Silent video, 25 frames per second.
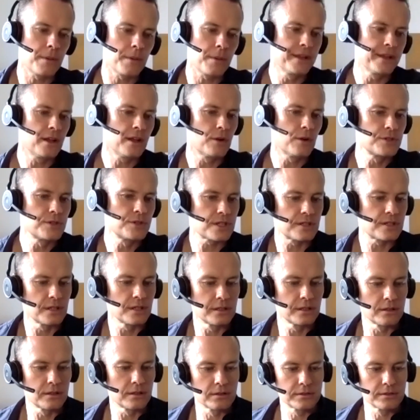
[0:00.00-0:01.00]
mean, just the
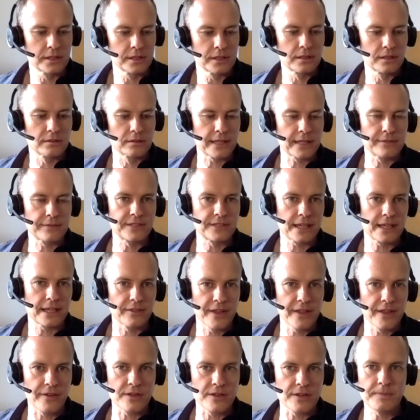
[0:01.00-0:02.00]
little dovetail
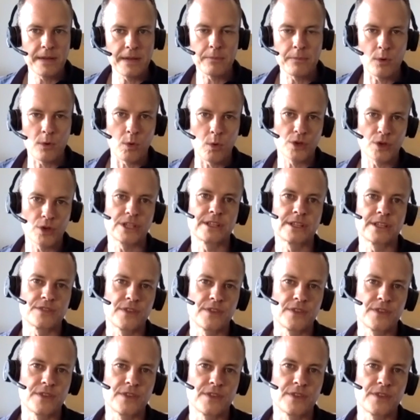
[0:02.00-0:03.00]
there is people watching this
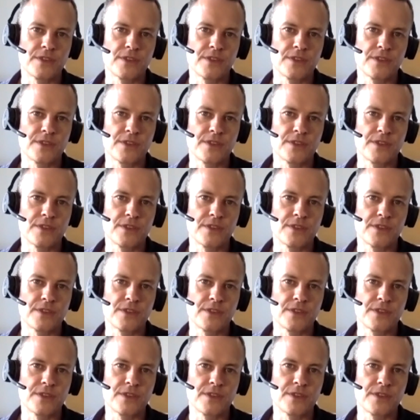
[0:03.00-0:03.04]
video,